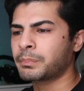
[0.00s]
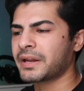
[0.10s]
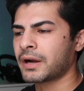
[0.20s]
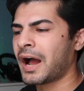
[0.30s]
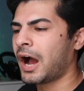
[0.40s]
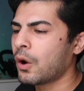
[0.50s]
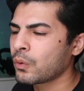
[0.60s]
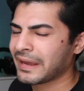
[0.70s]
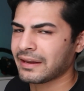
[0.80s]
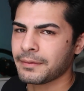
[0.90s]
but how
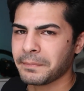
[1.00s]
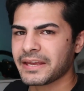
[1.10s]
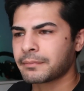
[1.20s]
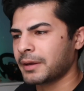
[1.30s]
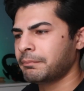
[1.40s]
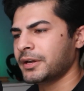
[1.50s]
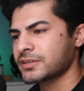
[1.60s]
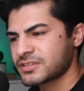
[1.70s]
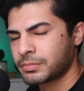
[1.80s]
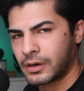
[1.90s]
can I make my
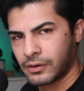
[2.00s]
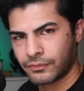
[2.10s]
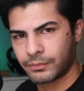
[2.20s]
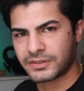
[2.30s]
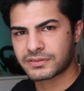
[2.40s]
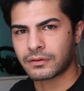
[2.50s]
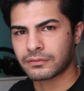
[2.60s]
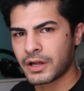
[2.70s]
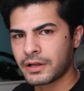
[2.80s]
parents proud of myself?